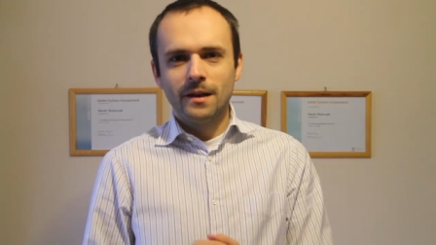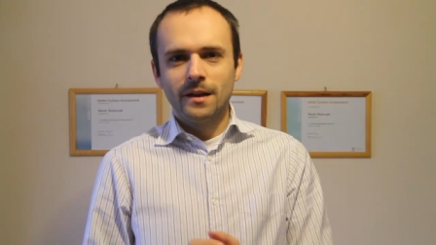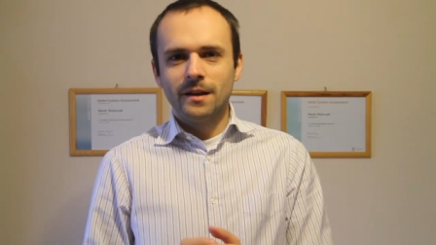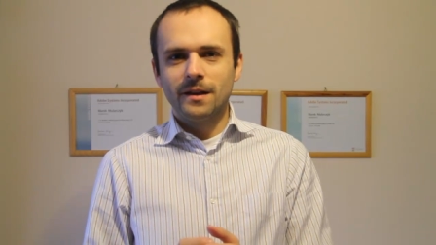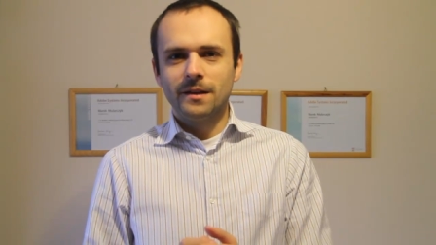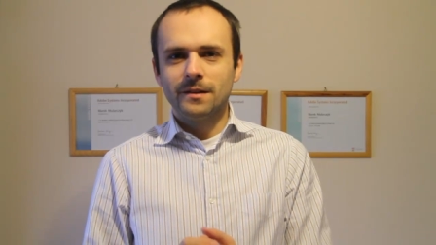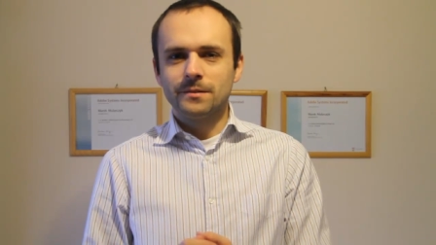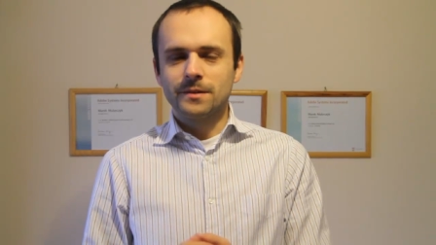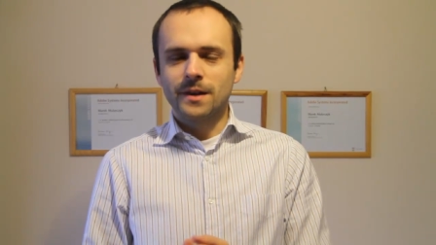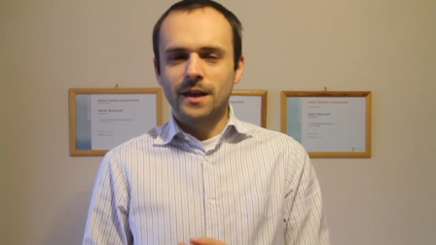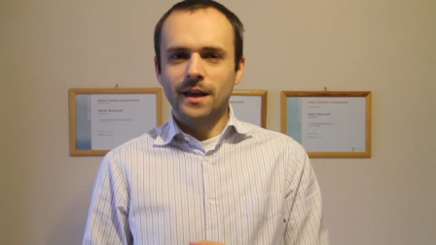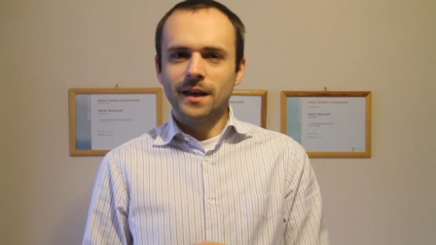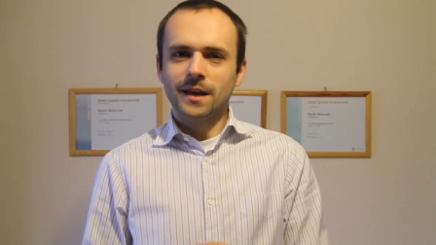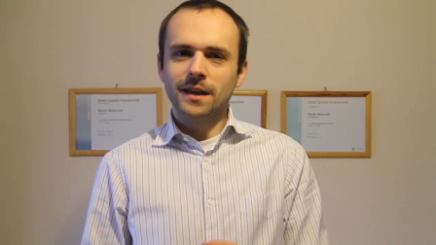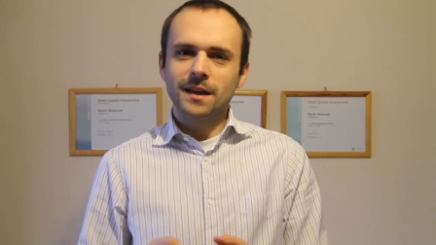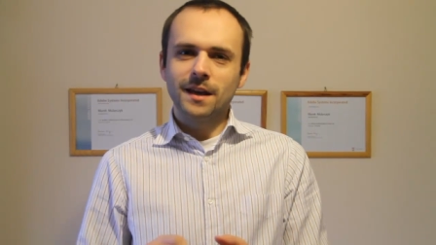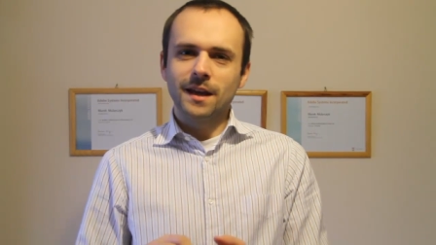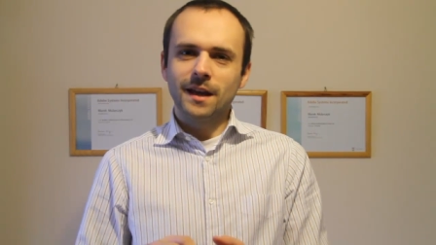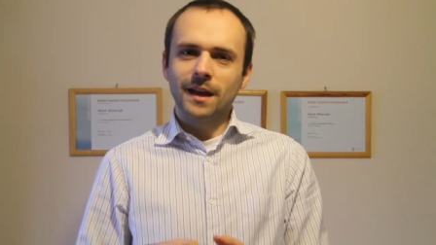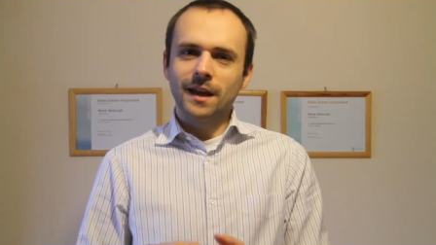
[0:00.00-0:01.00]

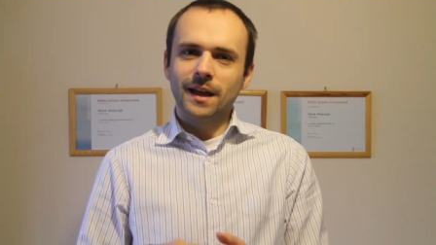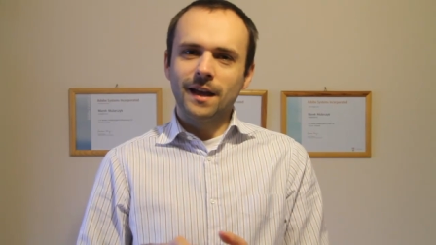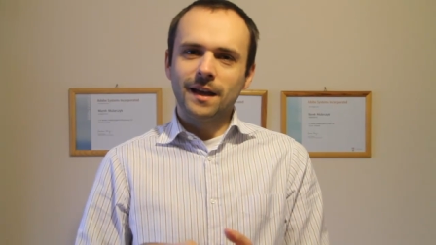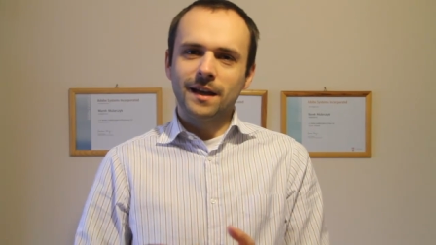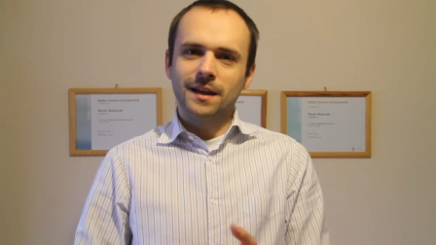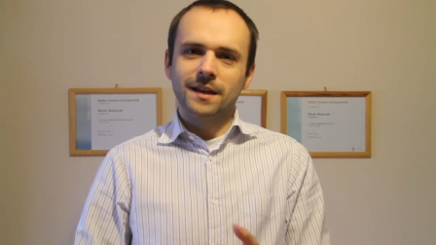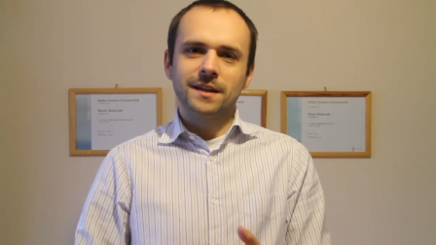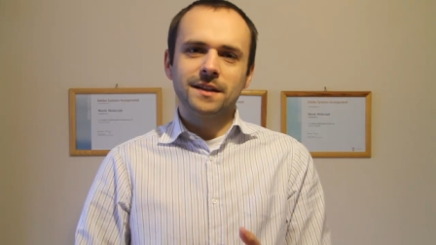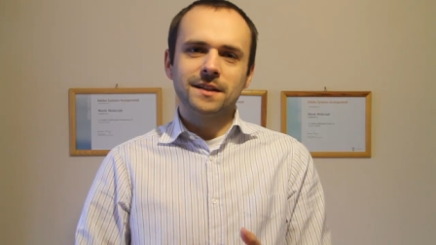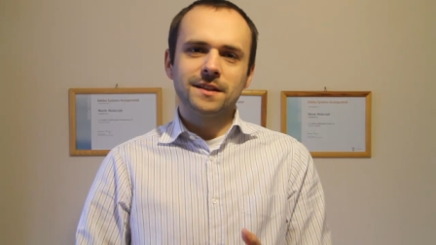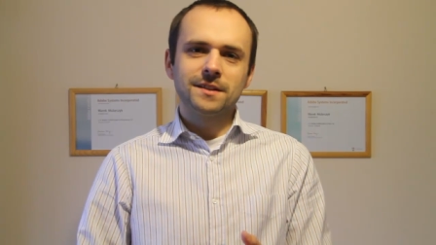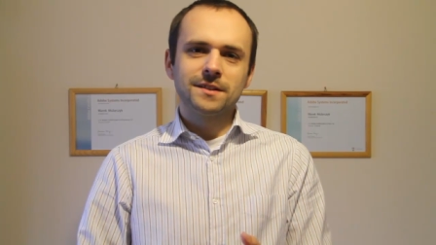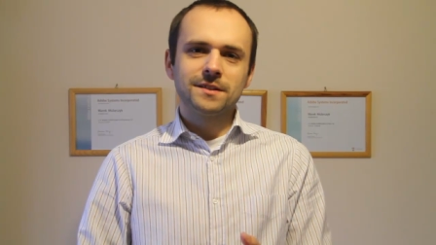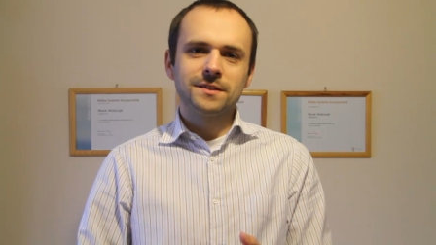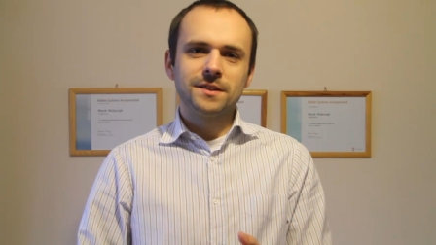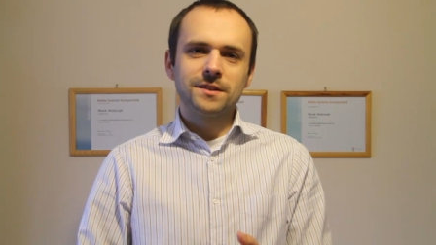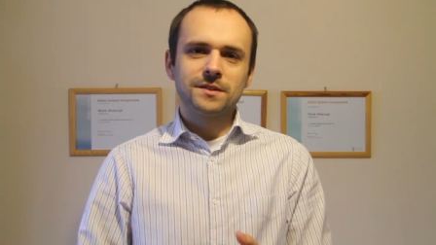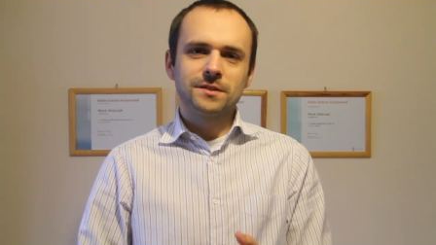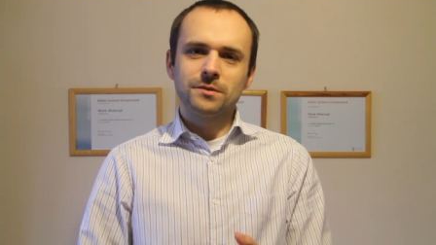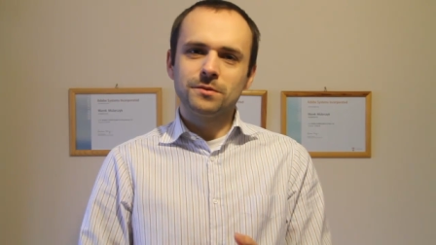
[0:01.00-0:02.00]
Okay. And
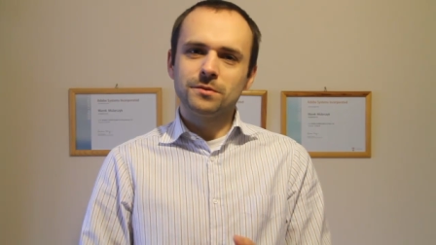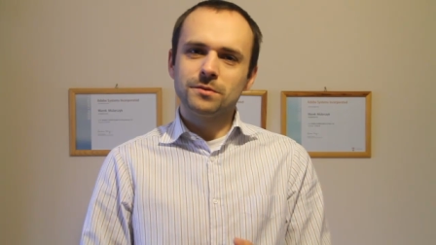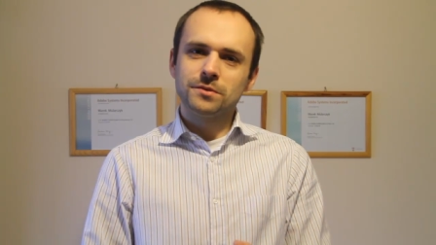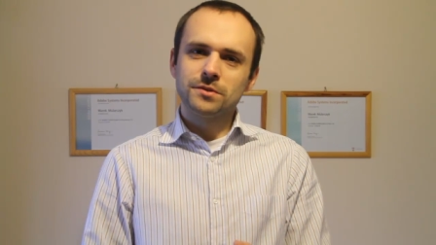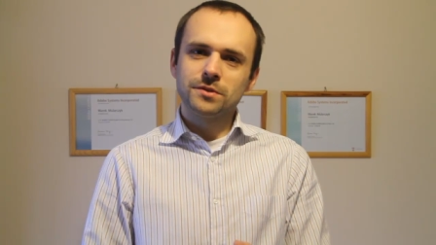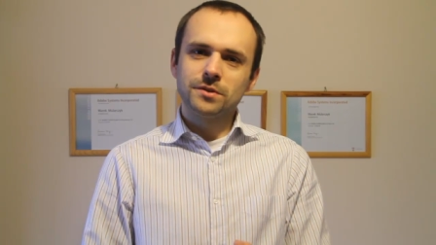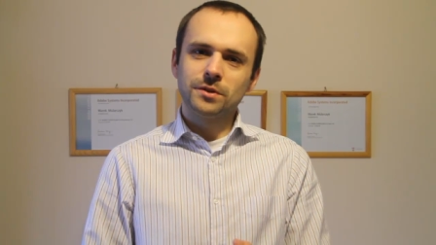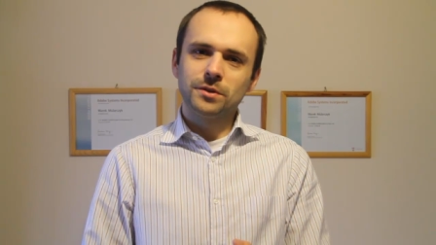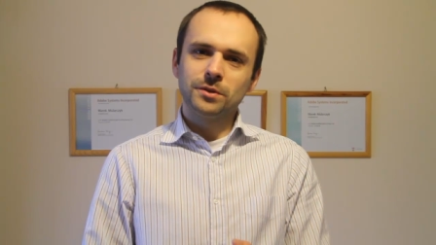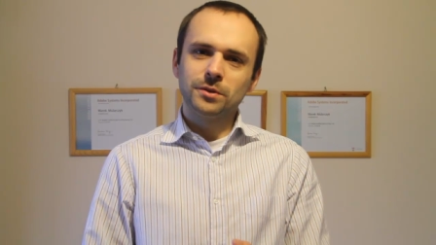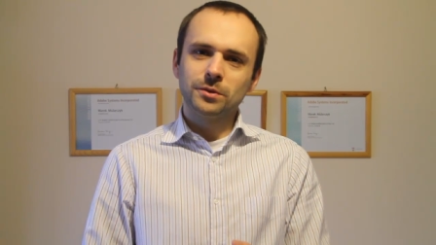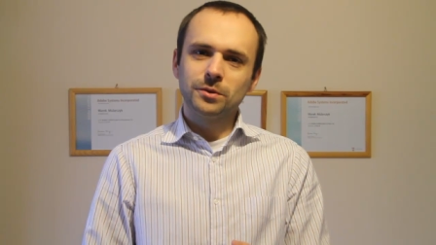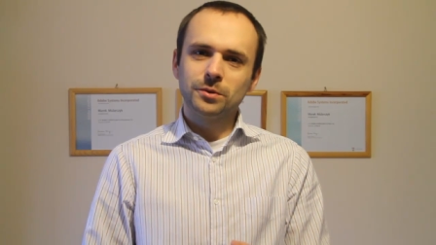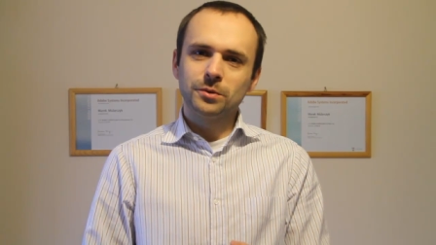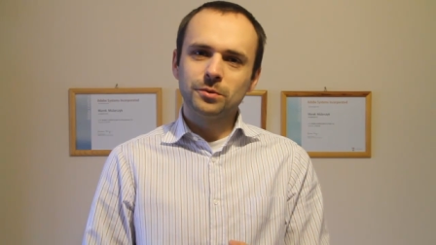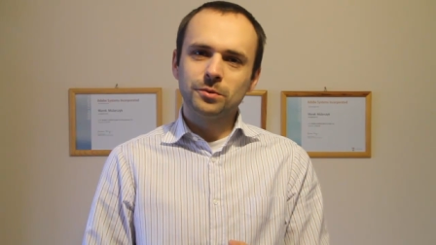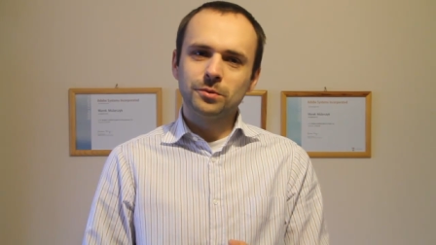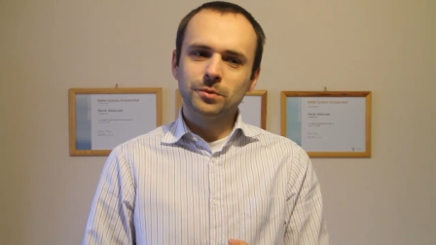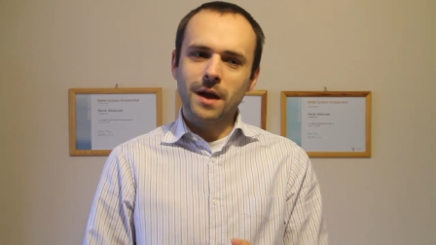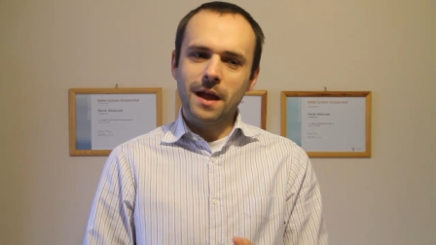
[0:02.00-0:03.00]
there's
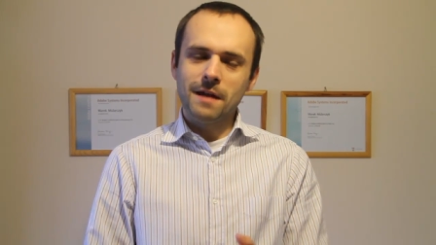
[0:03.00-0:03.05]
also